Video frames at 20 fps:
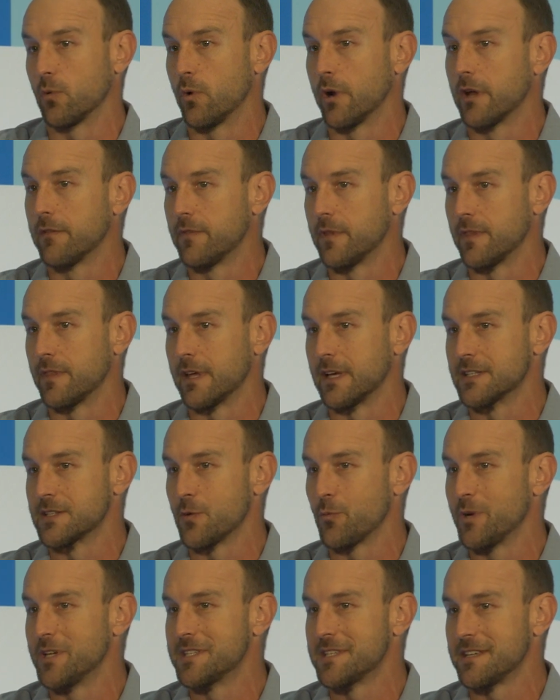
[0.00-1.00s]
One of the things
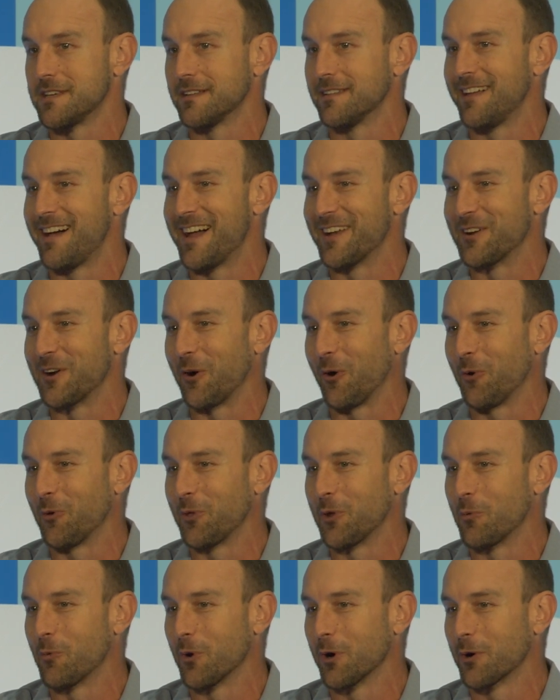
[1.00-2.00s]
that we see a lot in our
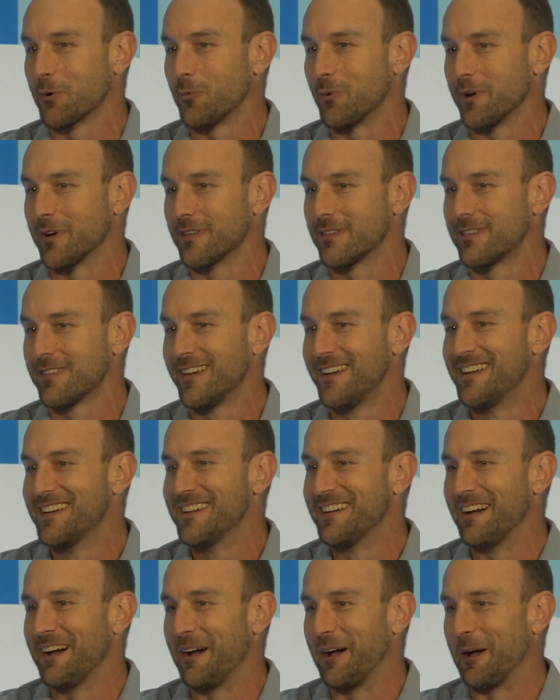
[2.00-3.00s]
early work with,
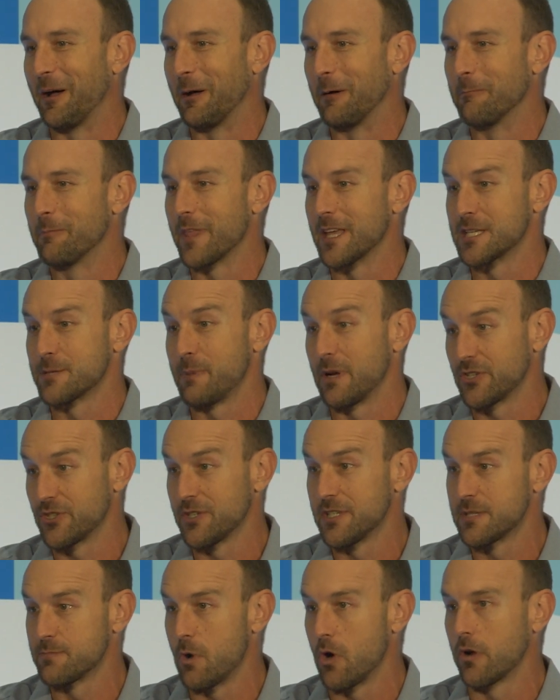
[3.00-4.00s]
um,
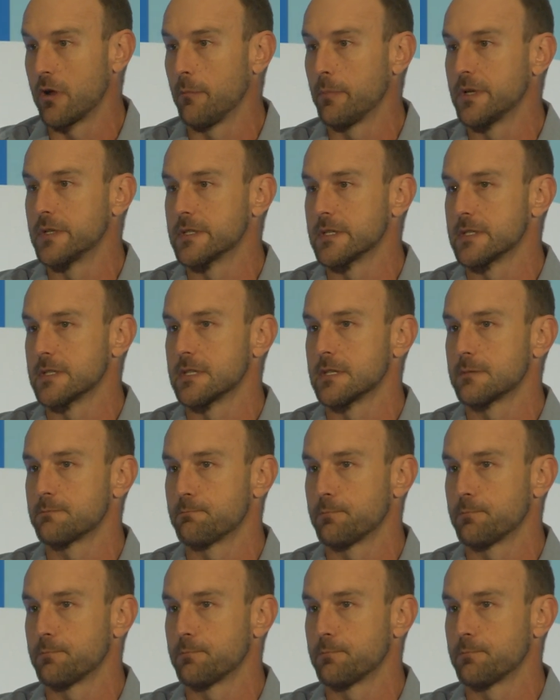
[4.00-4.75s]
especially small companies, is this